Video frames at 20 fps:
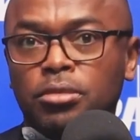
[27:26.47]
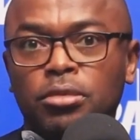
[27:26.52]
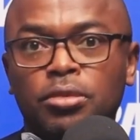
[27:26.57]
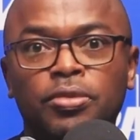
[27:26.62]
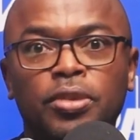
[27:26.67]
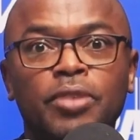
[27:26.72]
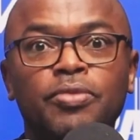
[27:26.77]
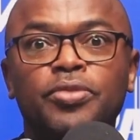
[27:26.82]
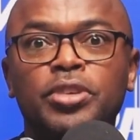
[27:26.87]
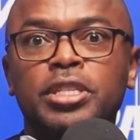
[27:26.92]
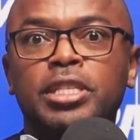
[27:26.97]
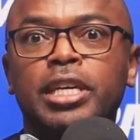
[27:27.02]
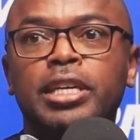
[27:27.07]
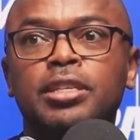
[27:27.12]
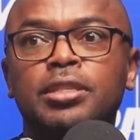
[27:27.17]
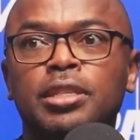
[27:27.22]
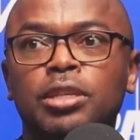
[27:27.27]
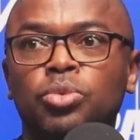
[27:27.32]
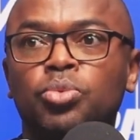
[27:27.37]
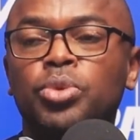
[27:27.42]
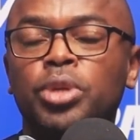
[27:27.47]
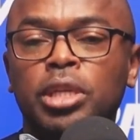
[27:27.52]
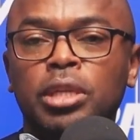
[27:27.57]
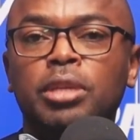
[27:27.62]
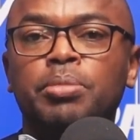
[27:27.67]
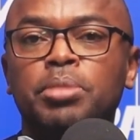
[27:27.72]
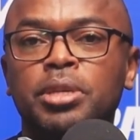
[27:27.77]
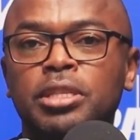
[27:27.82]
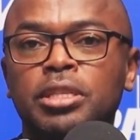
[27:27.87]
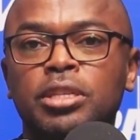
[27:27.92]
we emphasize that we are in the
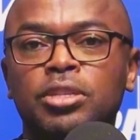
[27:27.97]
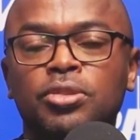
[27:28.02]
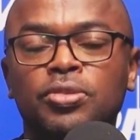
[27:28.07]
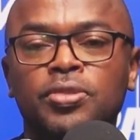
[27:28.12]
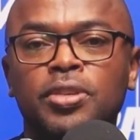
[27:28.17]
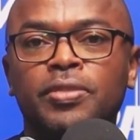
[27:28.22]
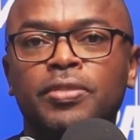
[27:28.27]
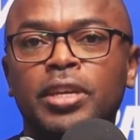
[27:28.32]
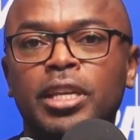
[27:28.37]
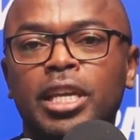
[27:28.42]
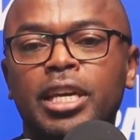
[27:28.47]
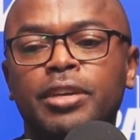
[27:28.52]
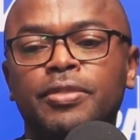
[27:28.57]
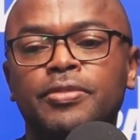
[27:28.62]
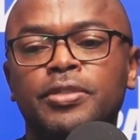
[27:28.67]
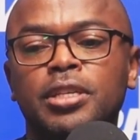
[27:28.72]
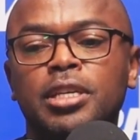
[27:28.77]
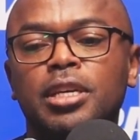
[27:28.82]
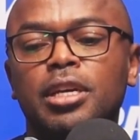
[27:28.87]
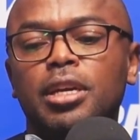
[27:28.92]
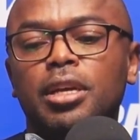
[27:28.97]
business of saving lives,